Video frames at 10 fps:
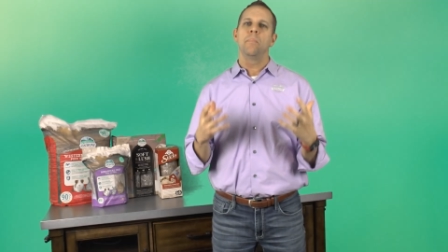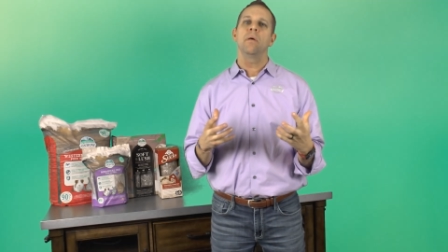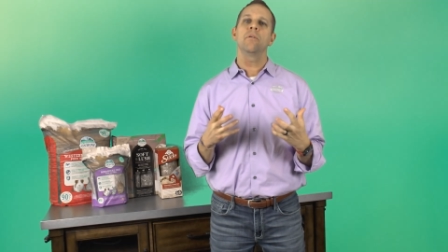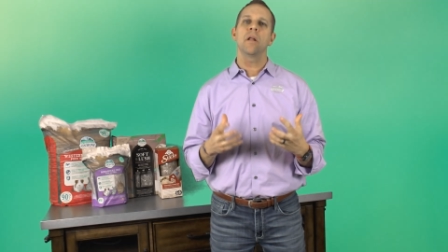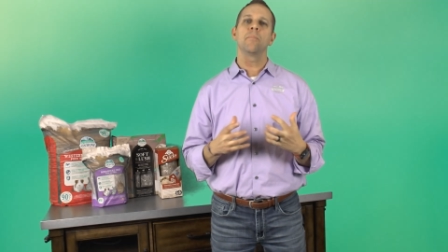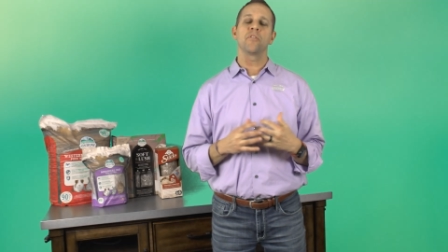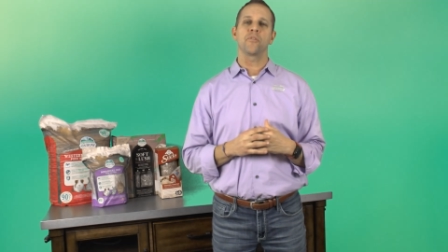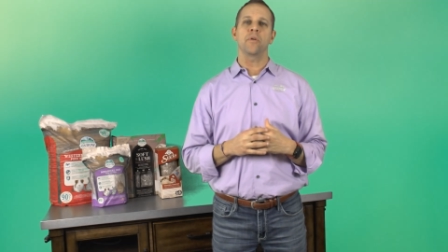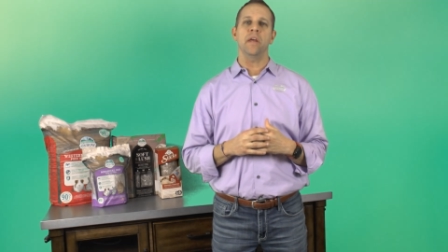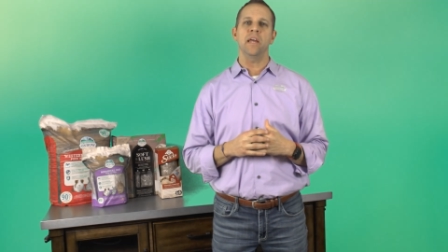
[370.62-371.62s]
Pillar number
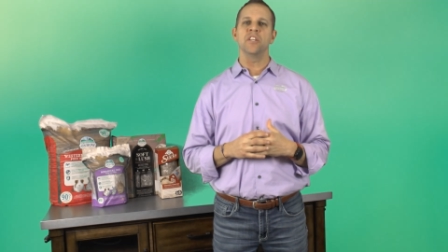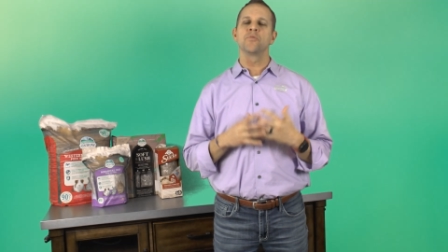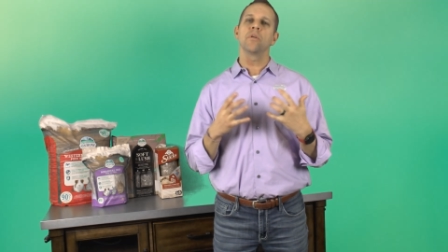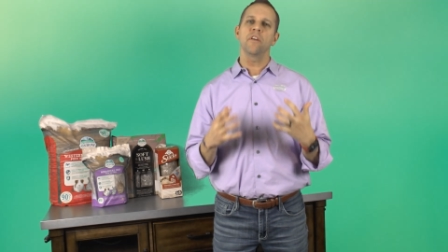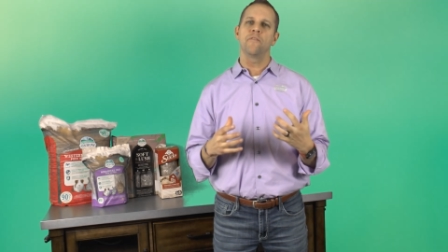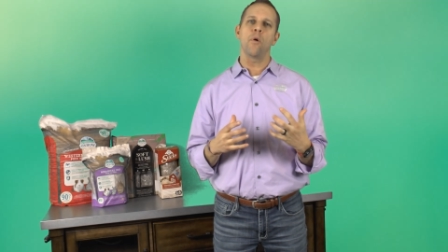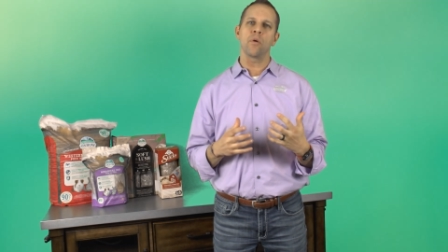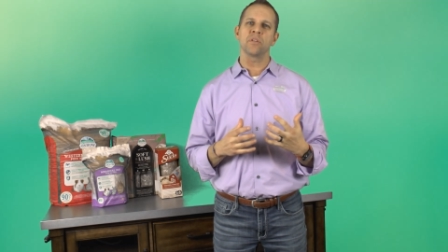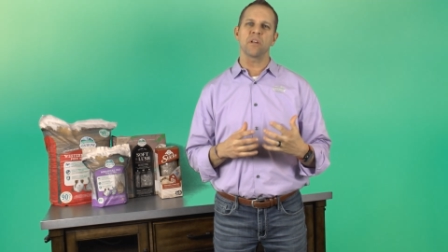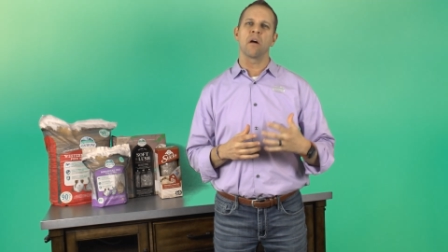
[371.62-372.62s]
three is really
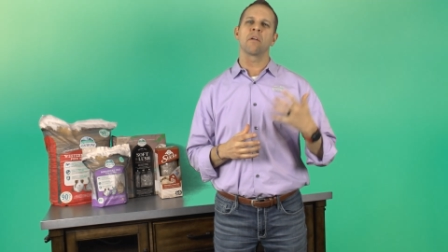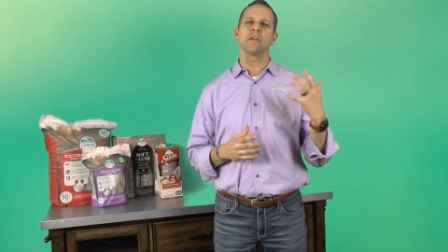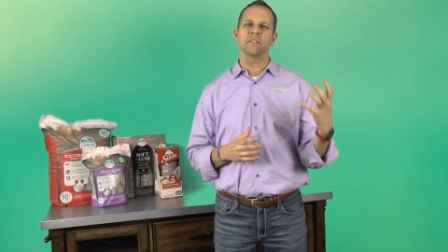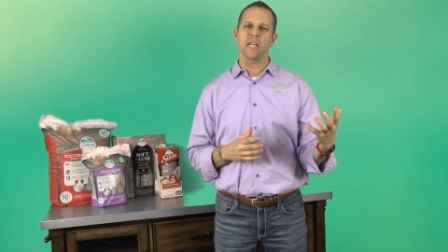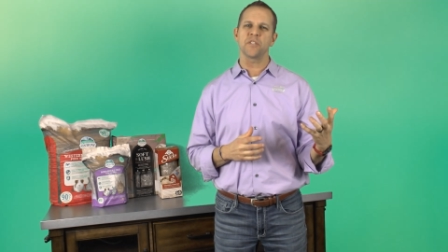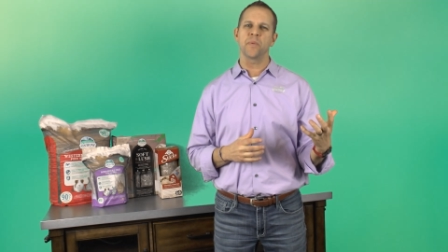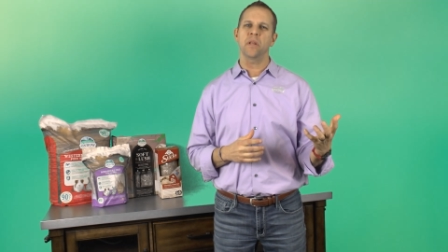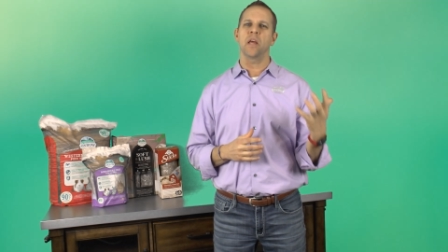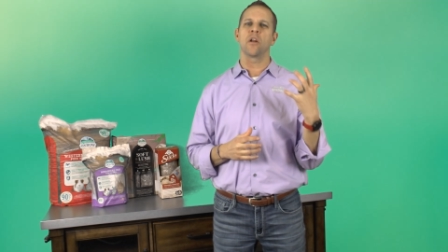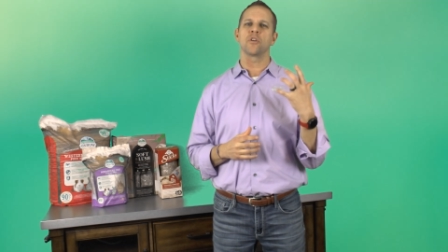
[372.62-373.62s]
focused on our
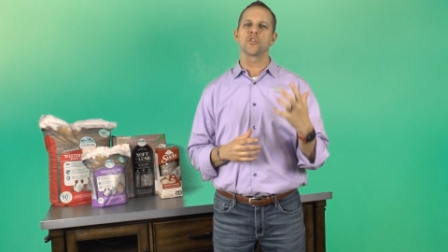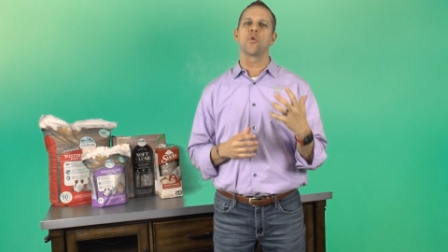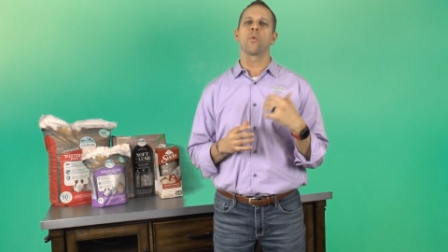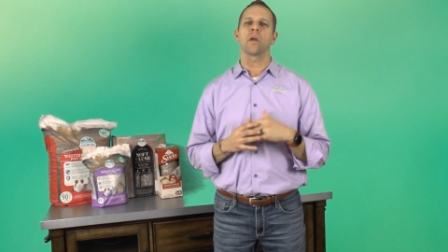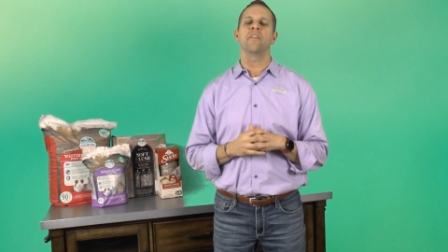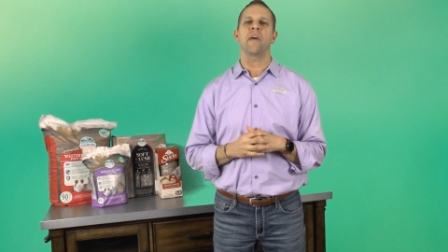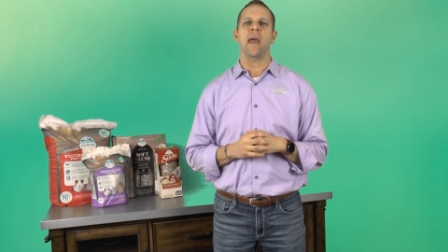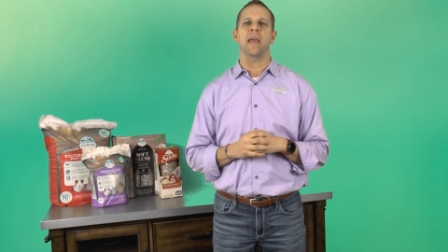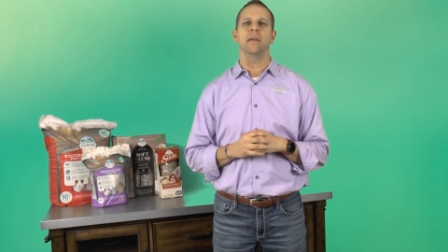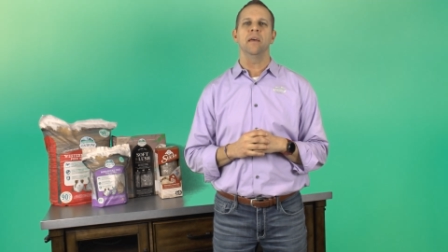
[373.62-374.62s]
assessment and our scoring of hay.